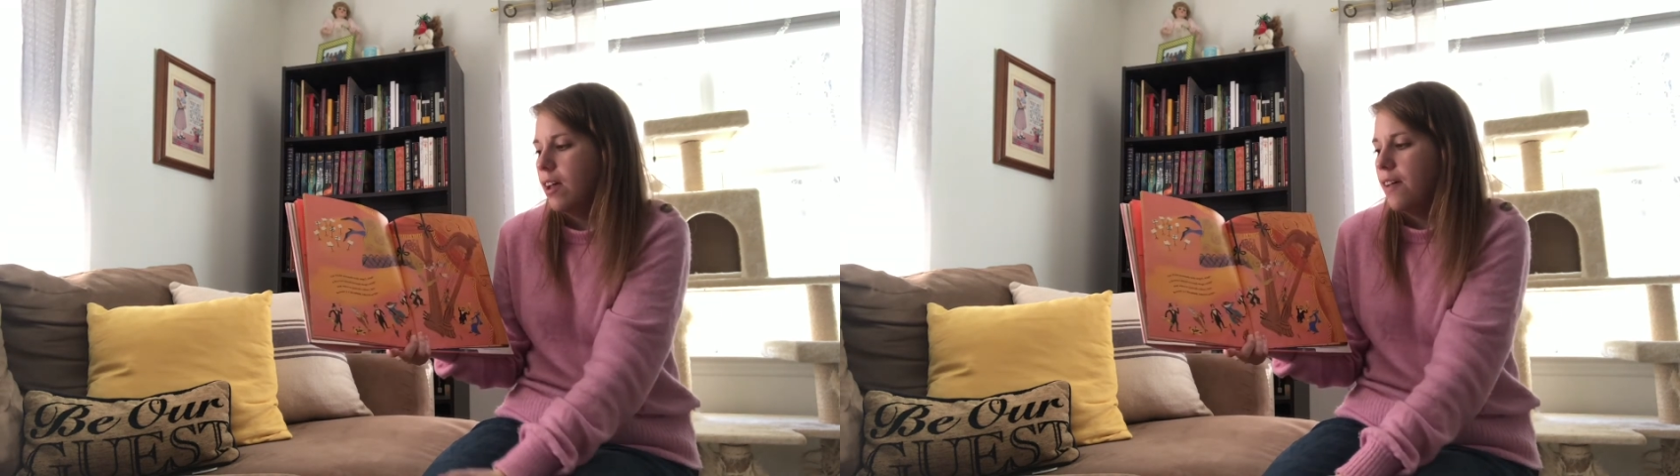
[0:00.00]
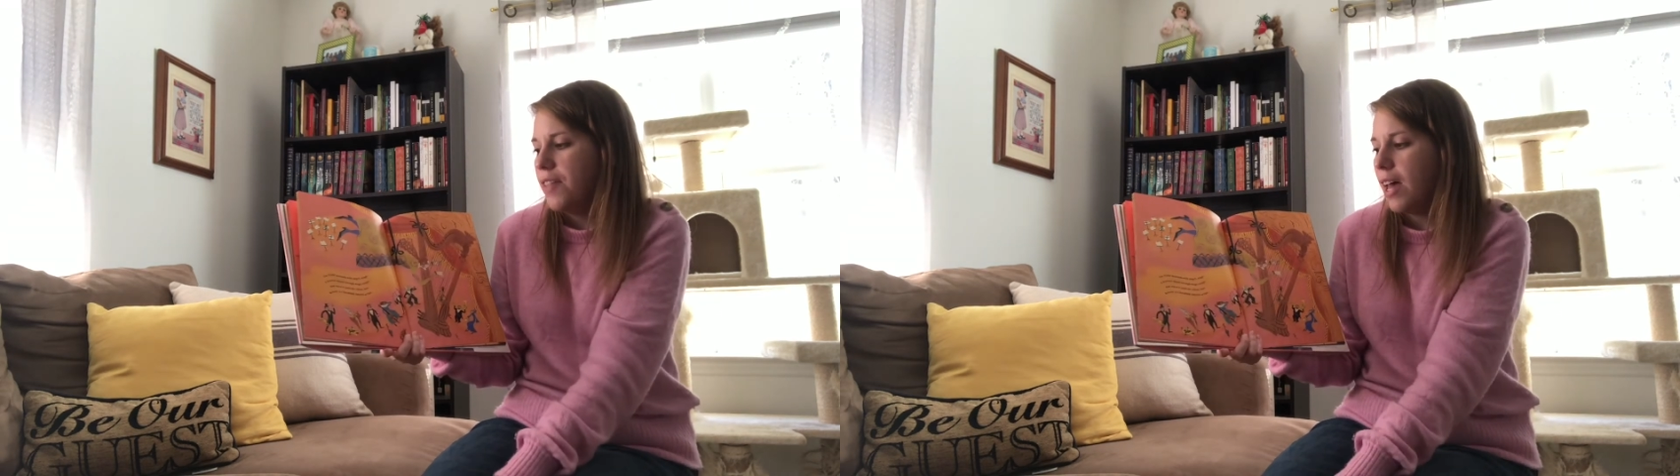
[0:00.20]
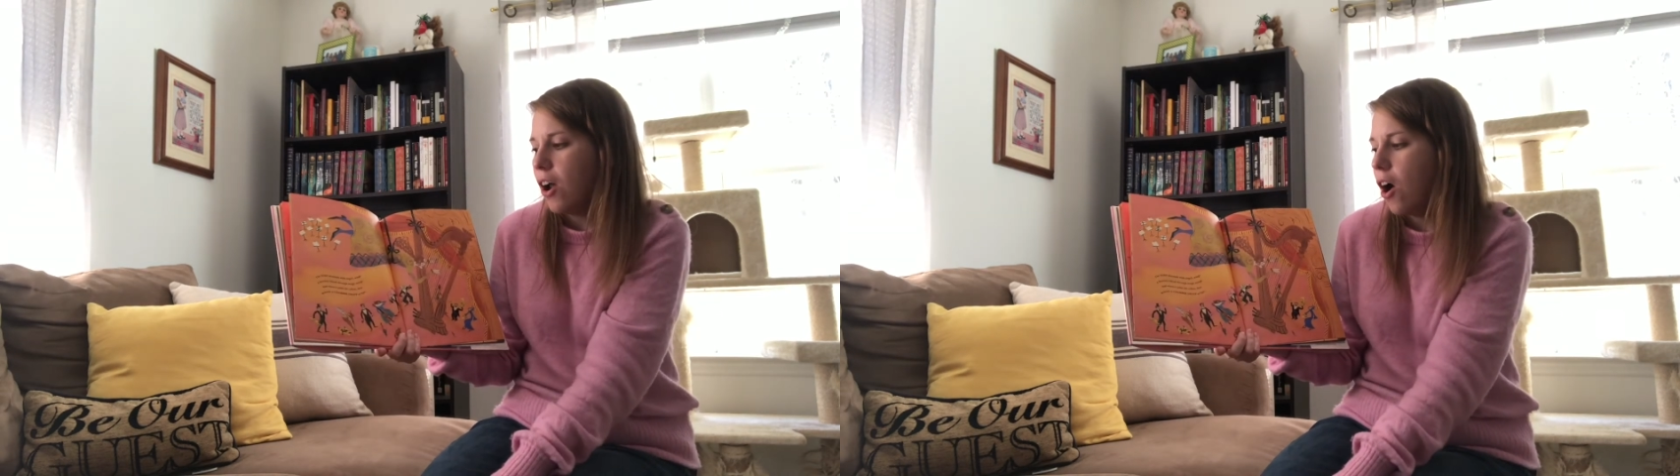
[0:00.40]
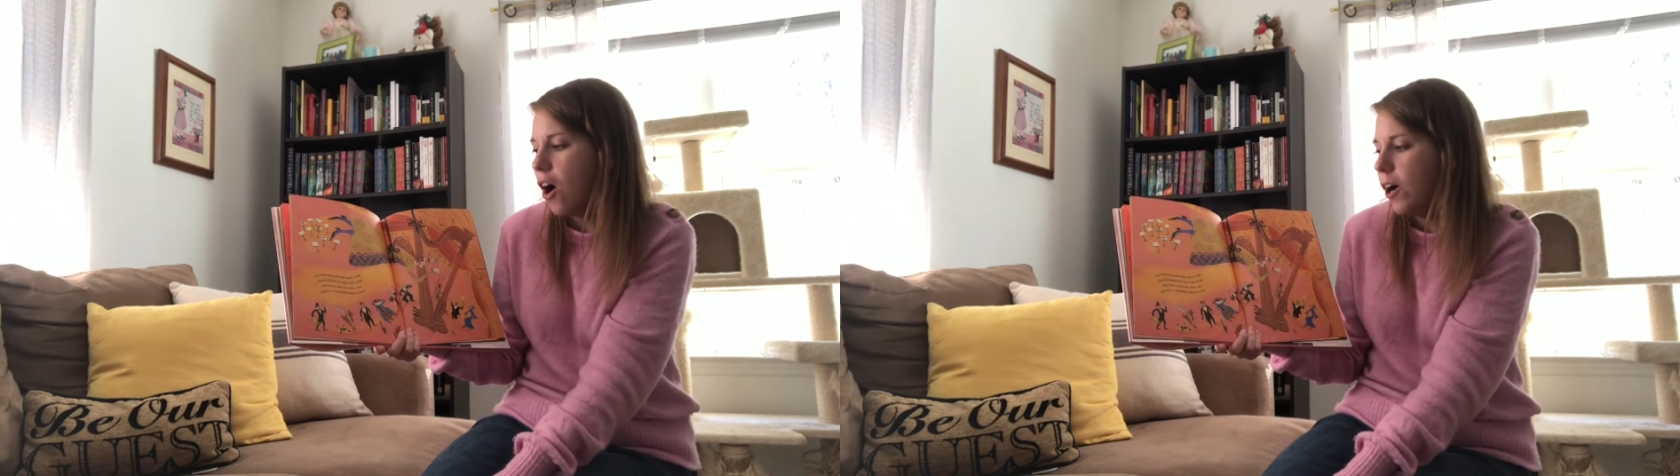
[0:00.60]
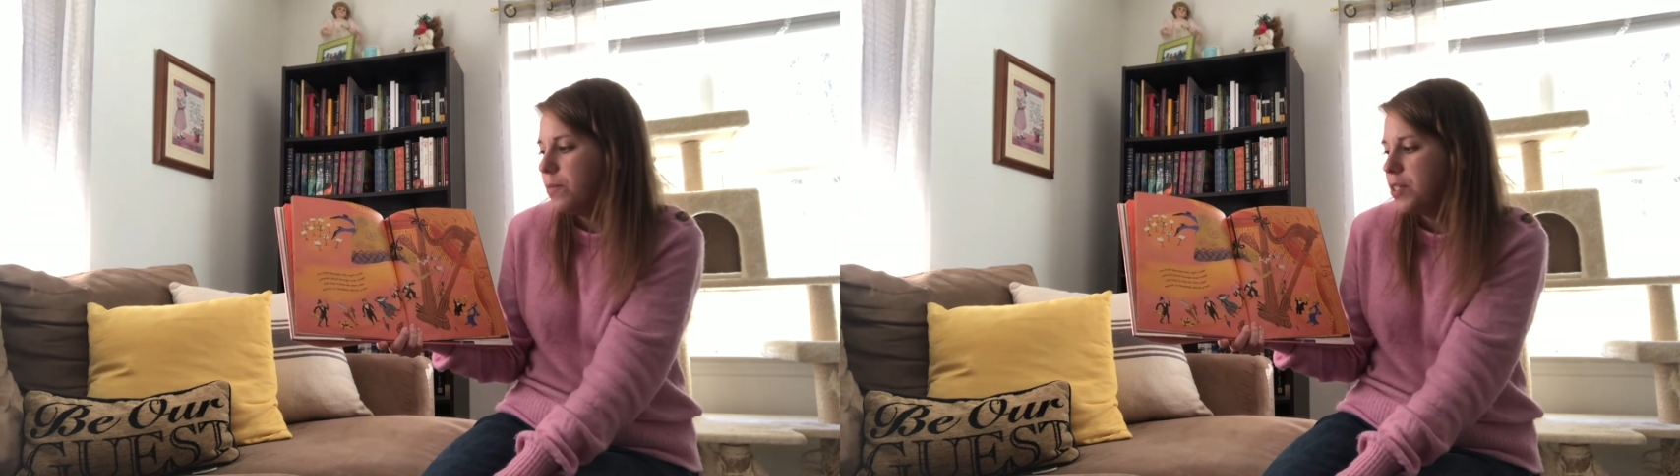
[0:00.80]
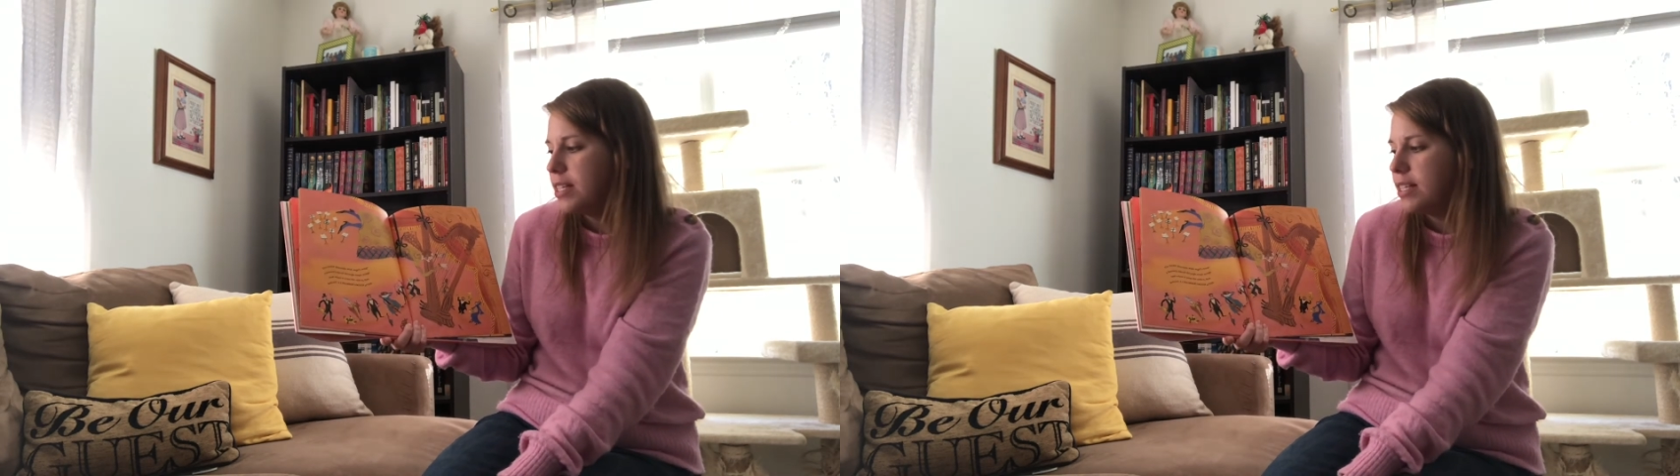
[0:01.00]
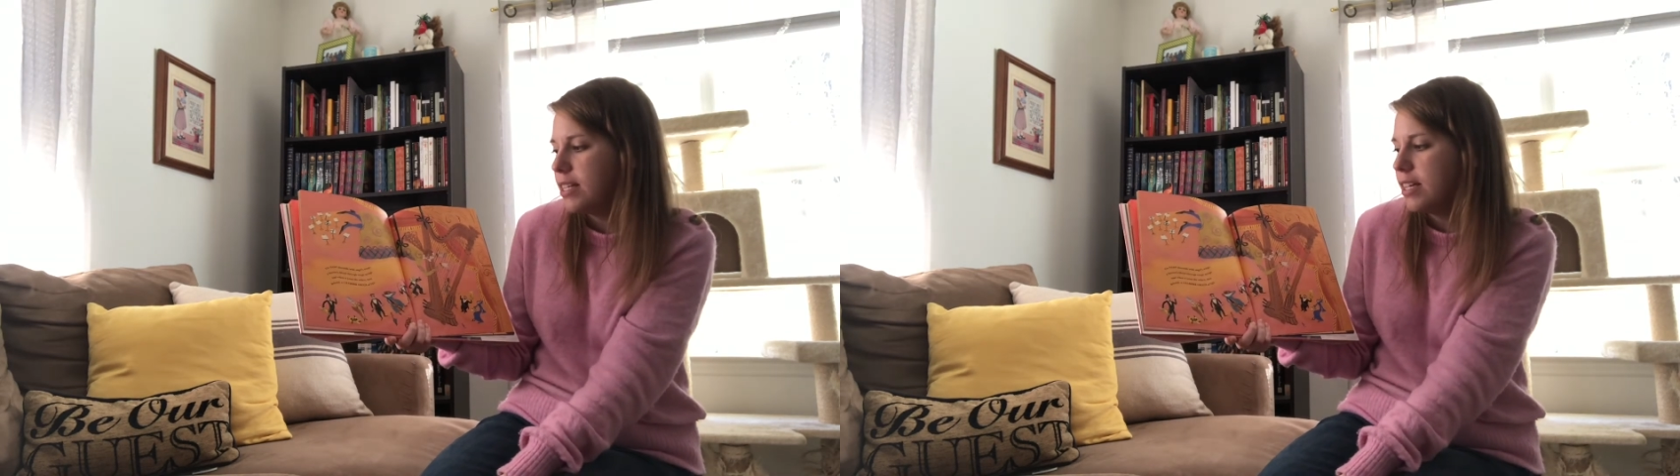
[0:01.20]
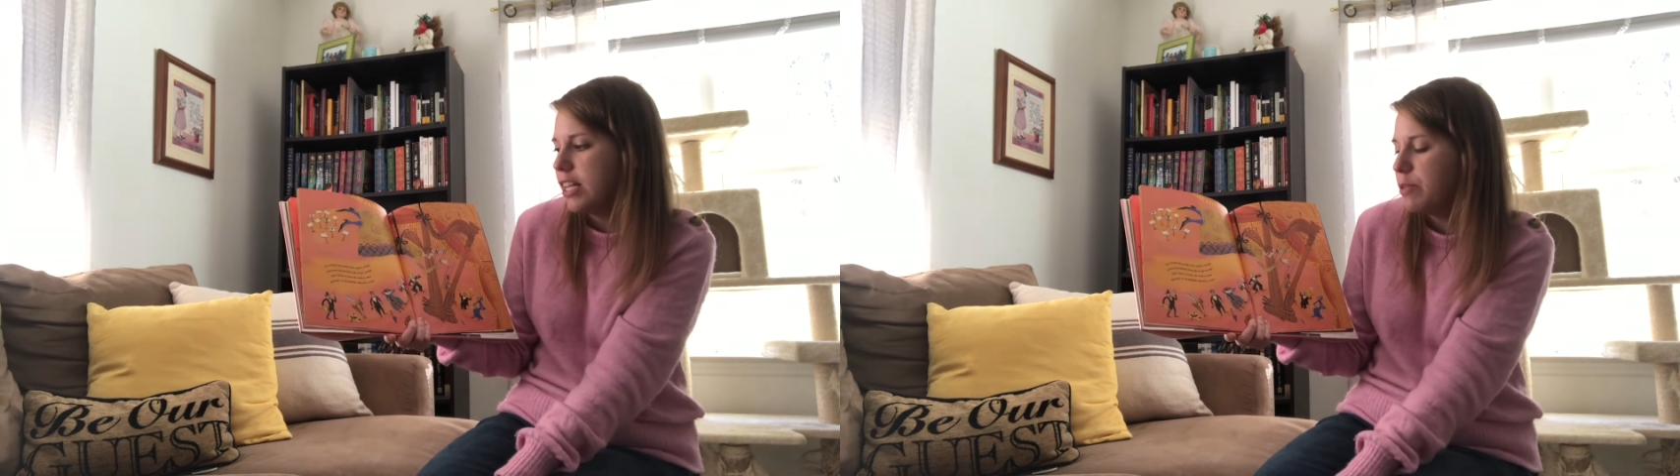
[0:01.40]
That harp descends